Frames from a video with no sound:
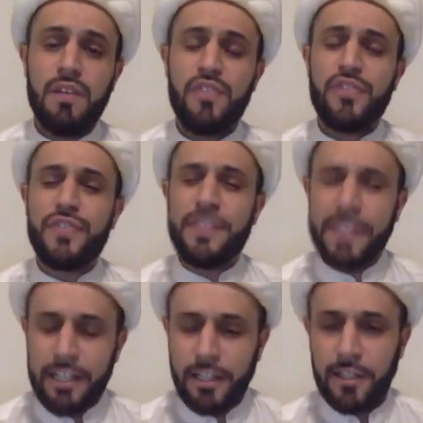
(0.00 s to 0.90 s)

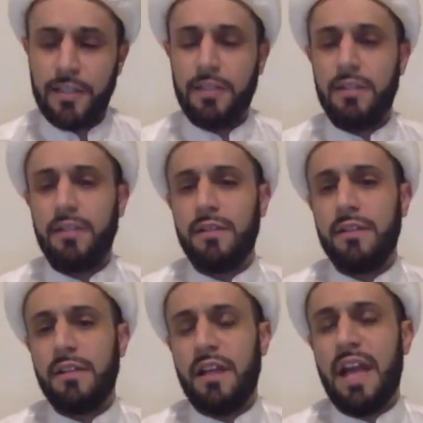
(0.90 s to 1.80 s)
still
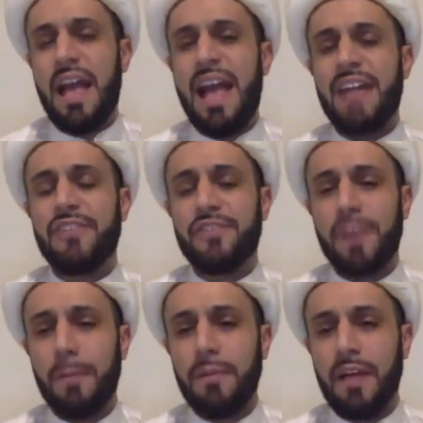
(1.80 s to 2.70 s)
at
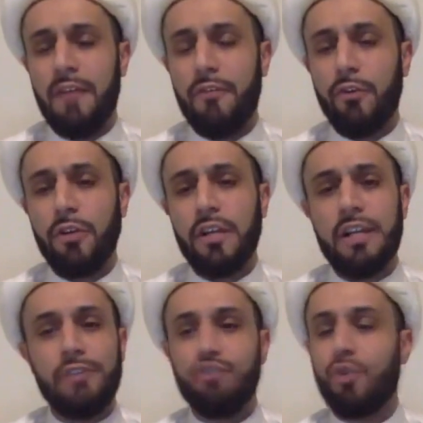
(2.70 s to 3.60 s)
some level
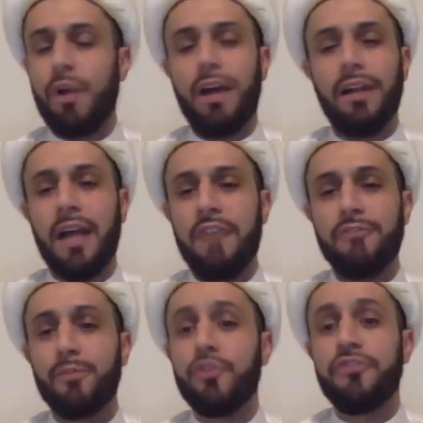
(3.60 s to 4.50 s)
enjoy Allah's
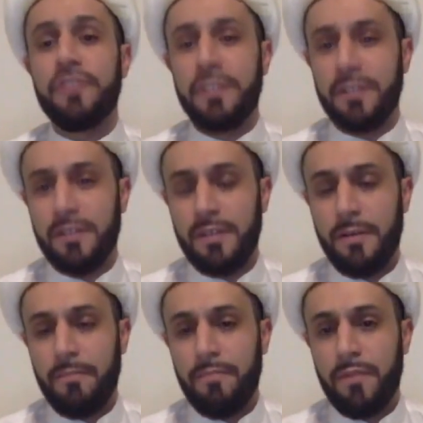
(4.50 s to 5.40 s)
mercy.
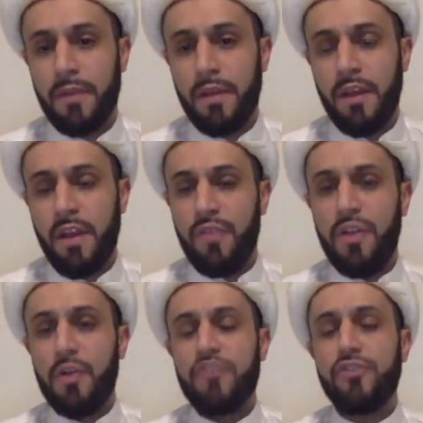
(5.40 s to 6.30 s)

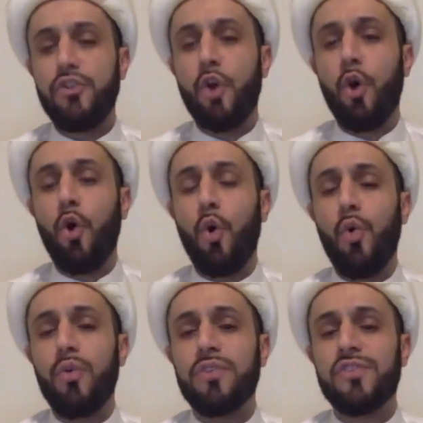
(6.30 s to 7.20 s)
There is
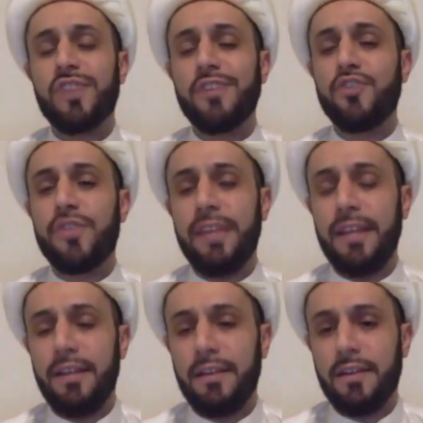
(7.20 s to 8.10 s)
no such
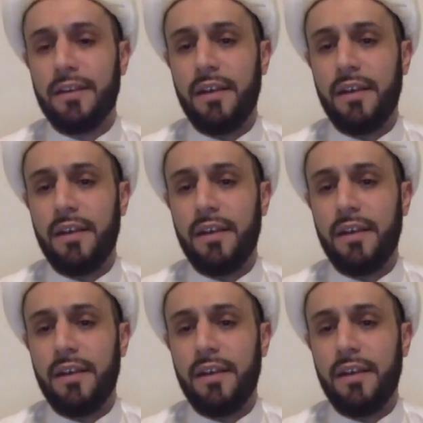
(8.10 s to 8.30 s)
thing